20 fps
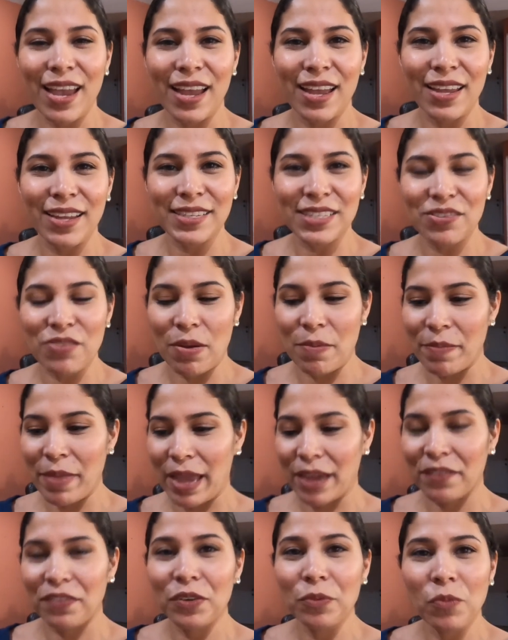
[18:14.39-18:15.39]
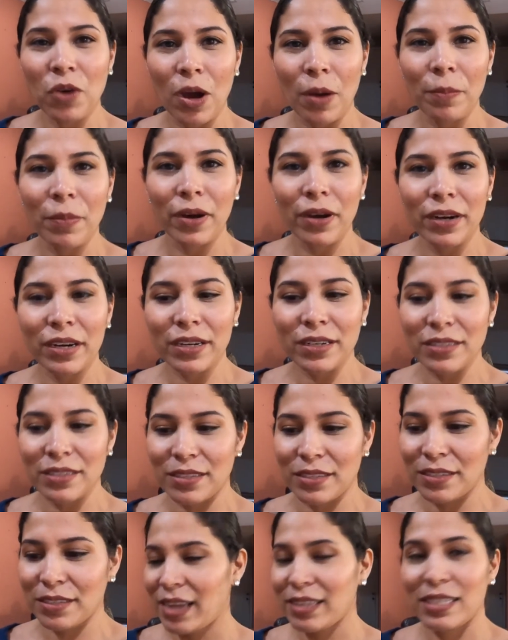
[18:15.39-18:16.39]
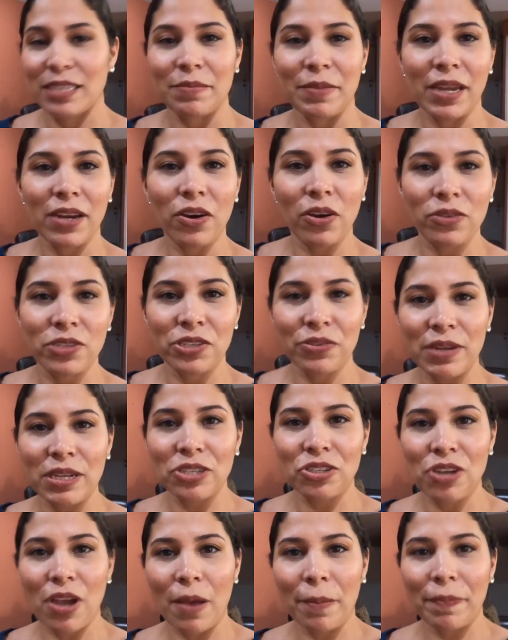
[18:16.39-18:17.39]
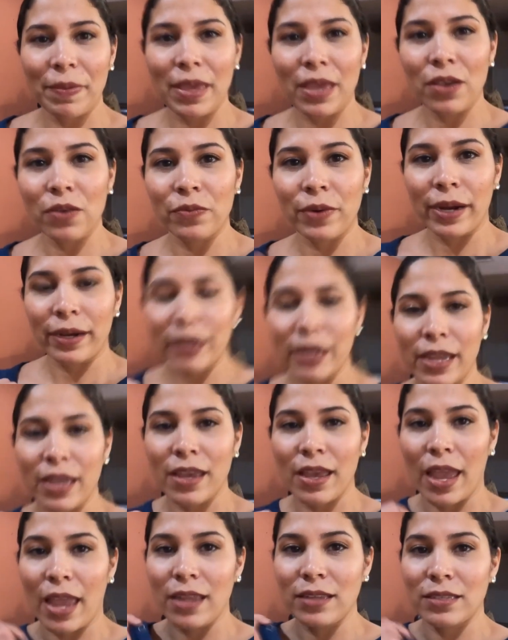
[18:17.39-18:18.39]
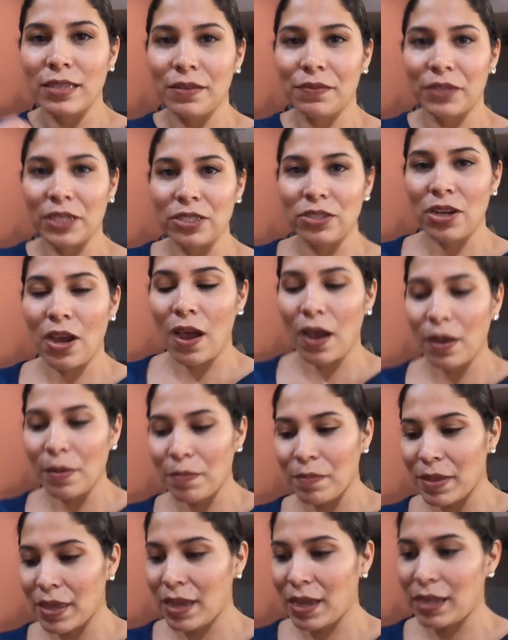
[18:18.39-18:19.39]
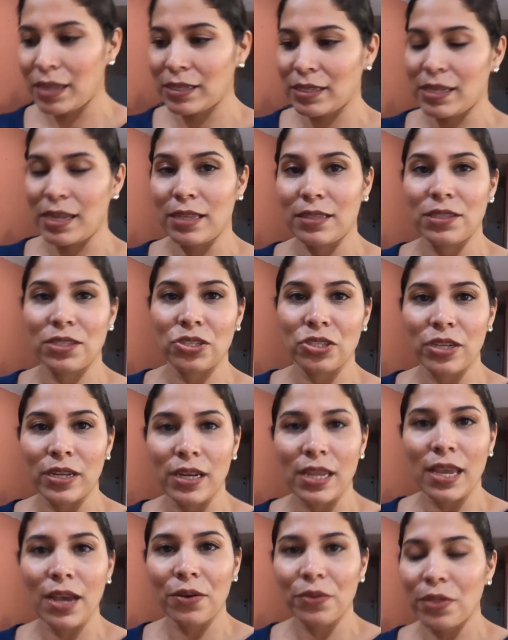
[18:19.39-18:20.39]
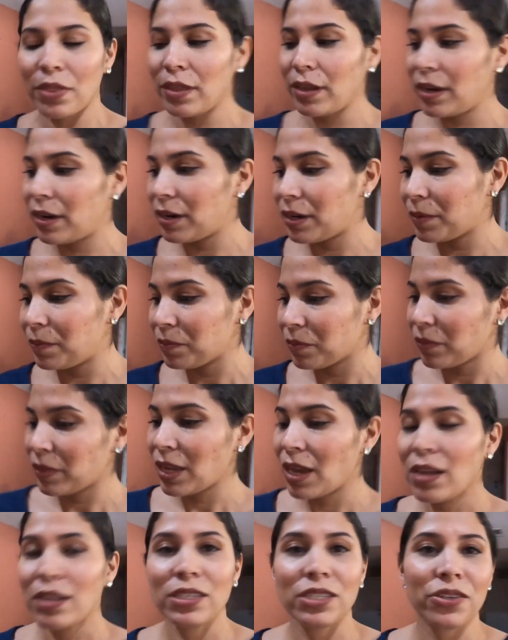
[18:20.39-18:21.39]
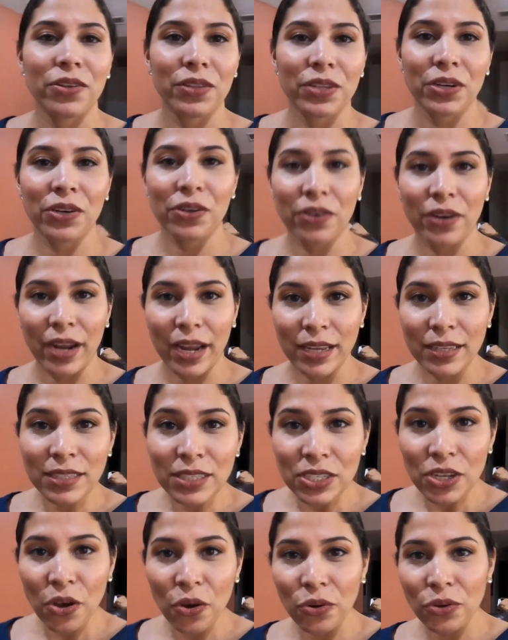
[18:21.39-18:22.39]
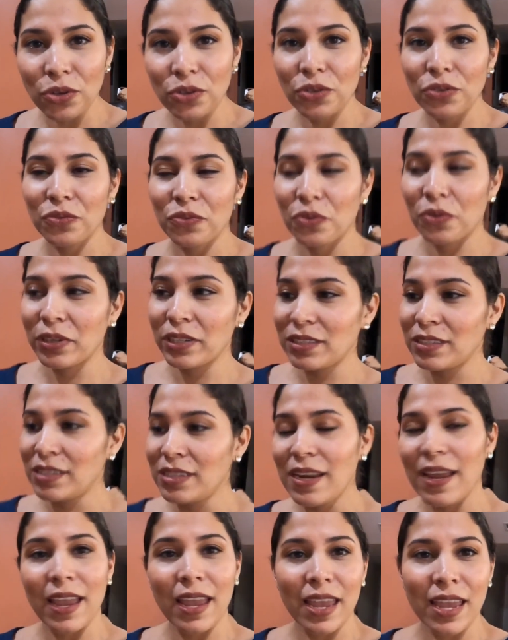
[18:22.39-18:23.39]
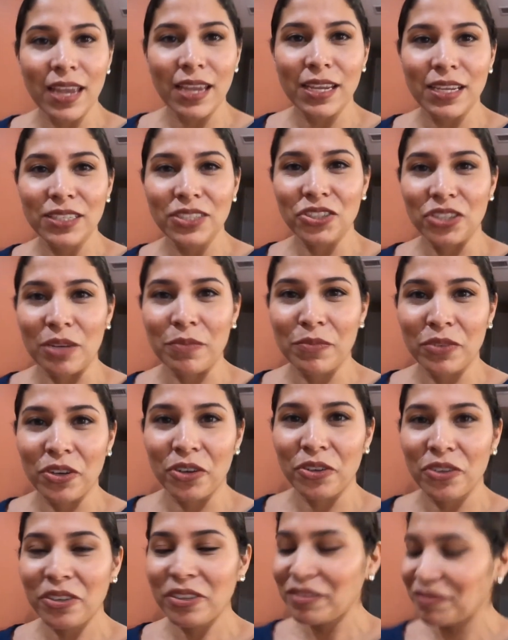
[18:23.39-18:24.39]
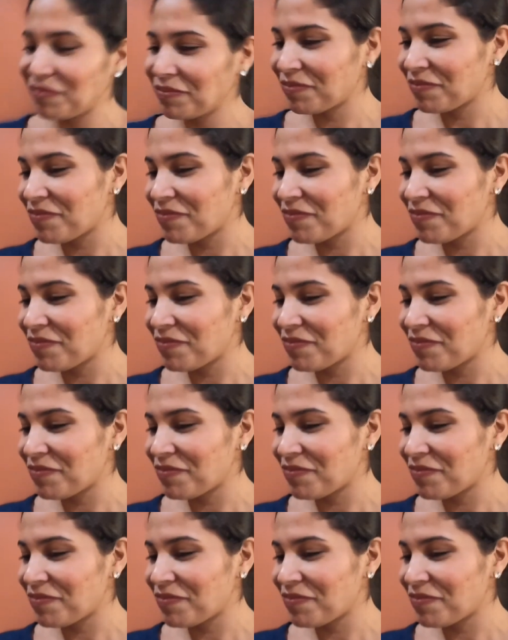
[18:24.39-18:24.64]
guys, so I'm back from Walmart. I did my grocery shopping wearing a different top because it's chilly out there. So the grand total for today, drum roll,